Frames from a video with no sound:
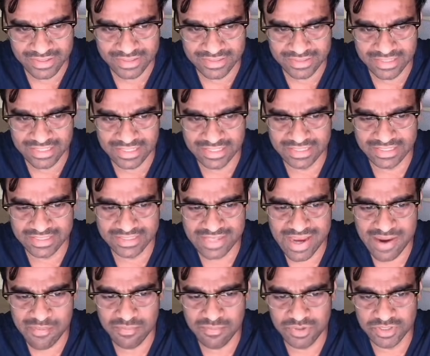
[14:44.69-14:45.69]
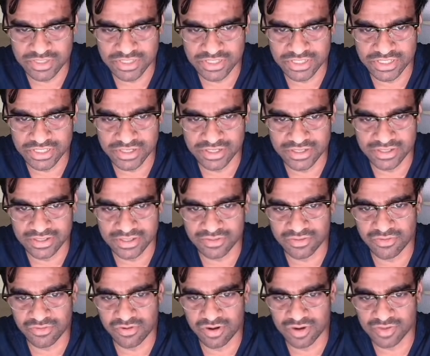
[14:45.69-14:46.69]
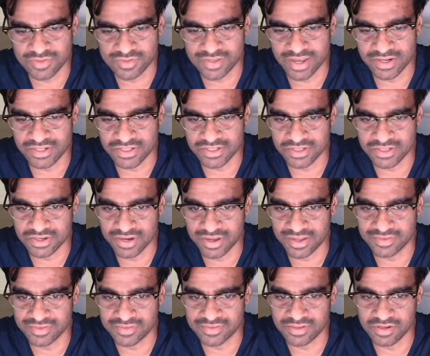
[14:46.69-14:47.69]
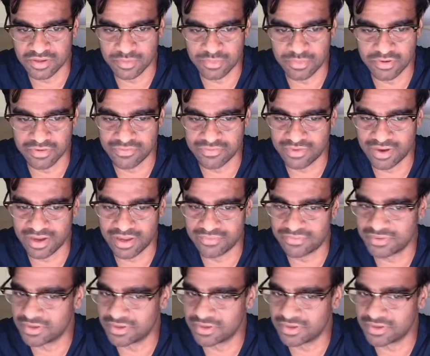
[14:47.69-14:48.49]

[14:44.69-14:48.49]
the temperature cross-section at 0.5,